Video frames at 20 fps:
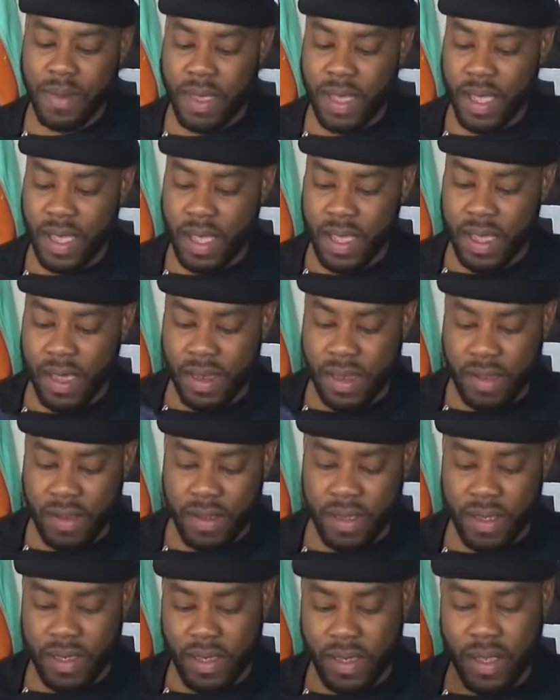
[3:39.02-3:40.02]
and
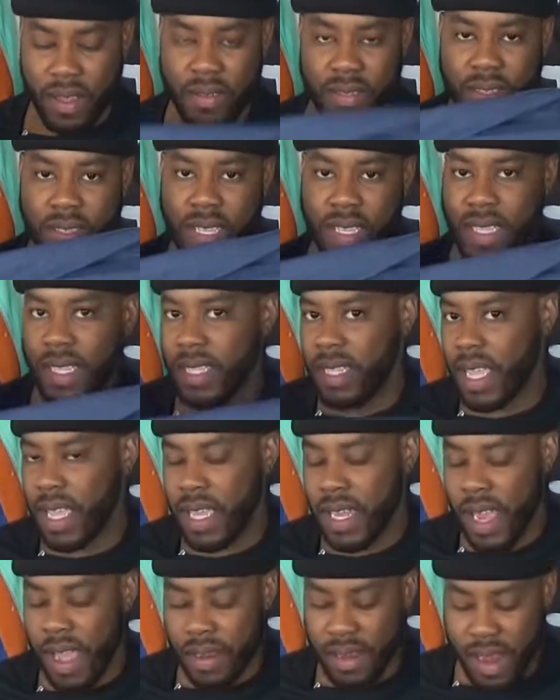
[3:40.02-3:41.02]
the only thing that's
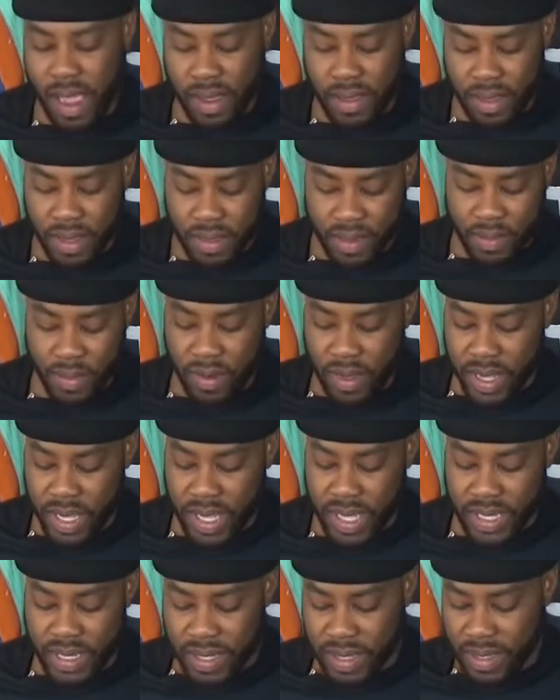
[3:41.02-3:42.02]
hanging out now at this point
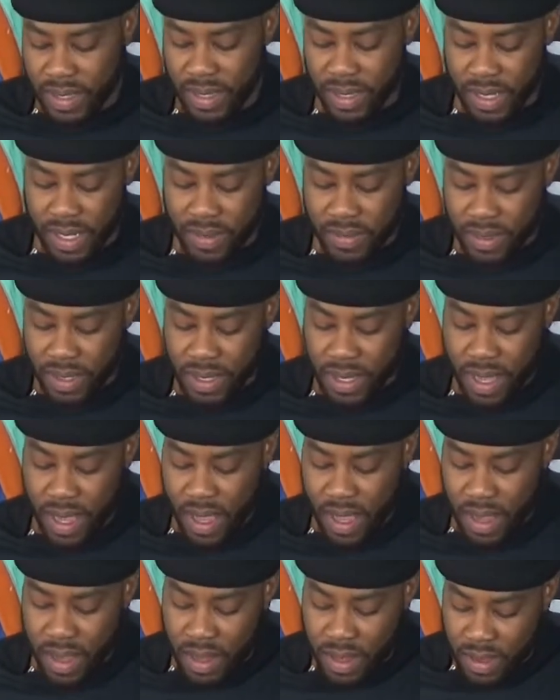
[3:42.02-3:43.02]
is the sleeves.
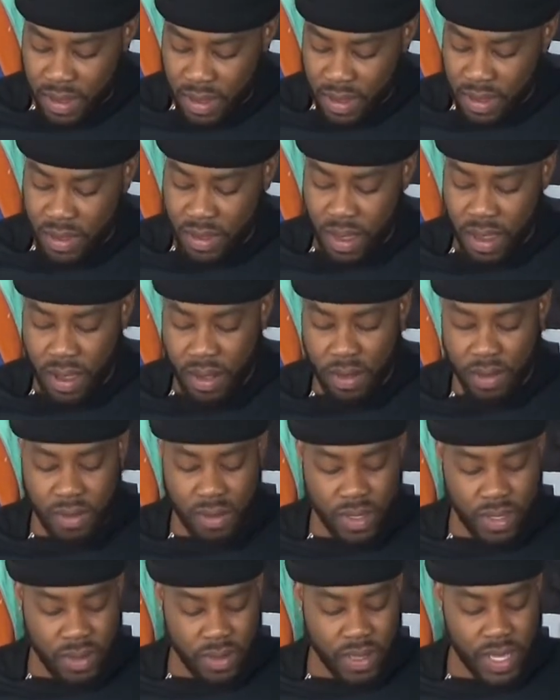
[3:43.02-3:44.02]
So
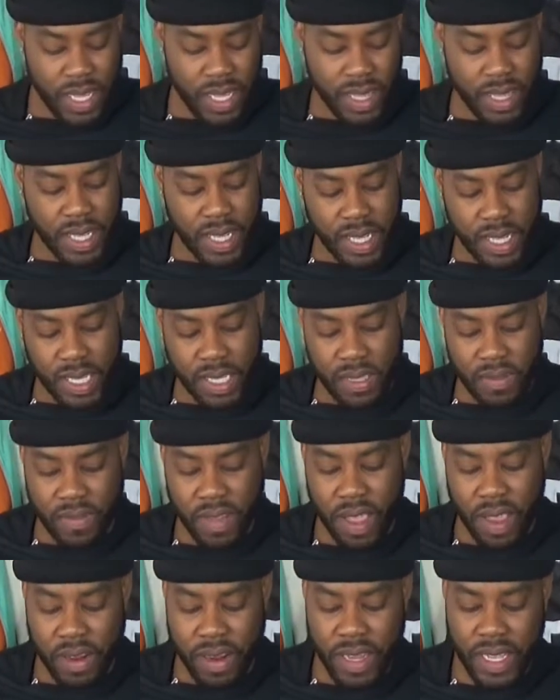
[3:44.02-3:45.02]
to get these
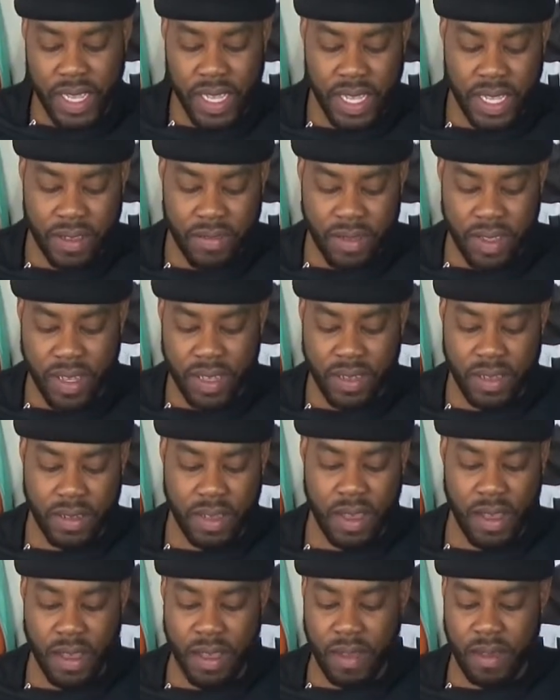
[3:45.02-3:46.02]
very
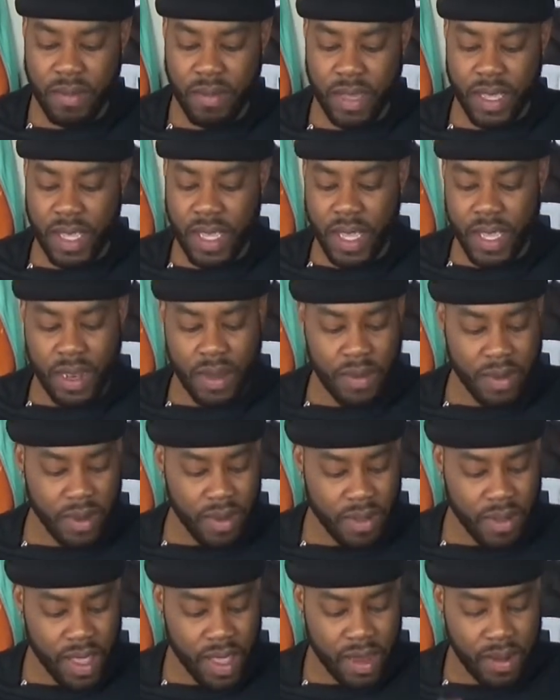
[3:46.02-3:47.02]
even, again, I'm going to
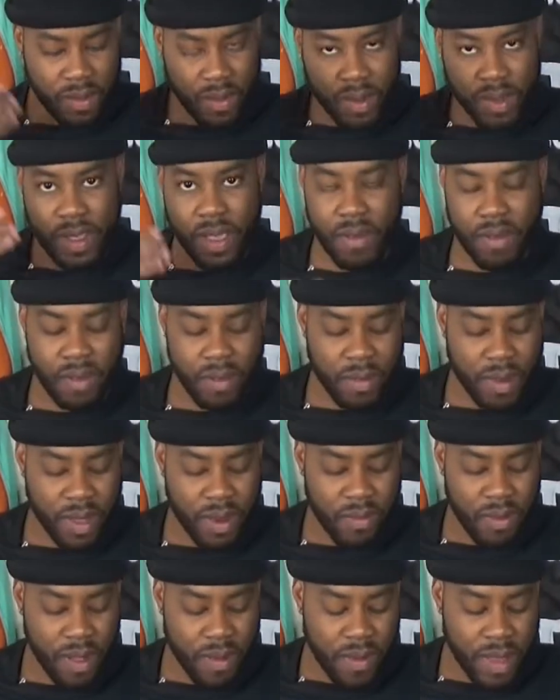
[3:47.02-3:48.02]
go ahead and put that rubber
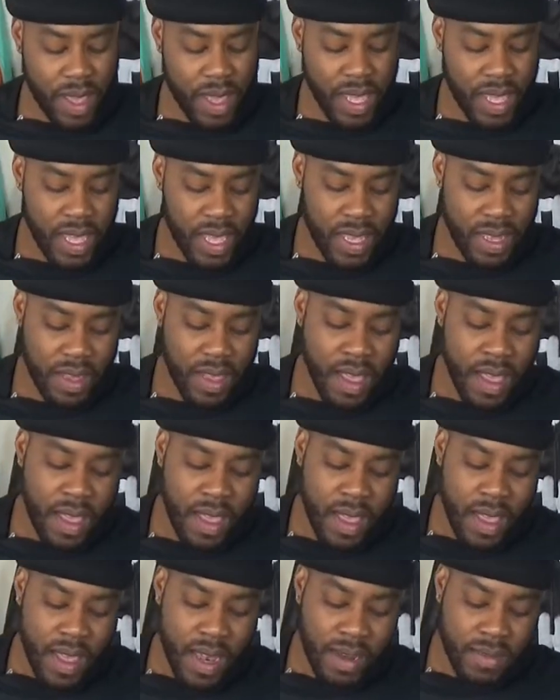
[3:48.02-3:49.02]
band around my hand,
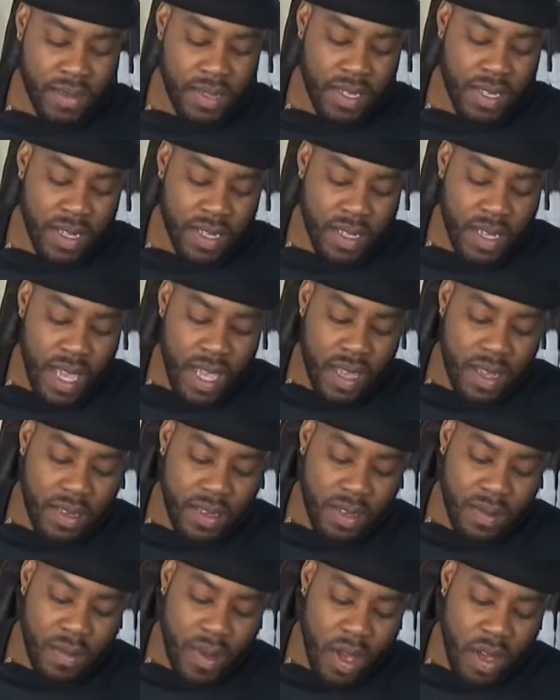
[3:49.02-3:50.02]
and I'm just going to take a
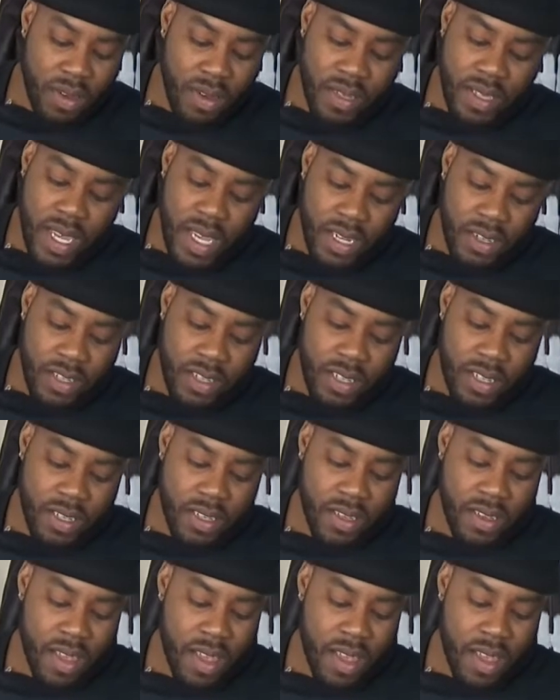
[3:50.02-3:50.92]
small section.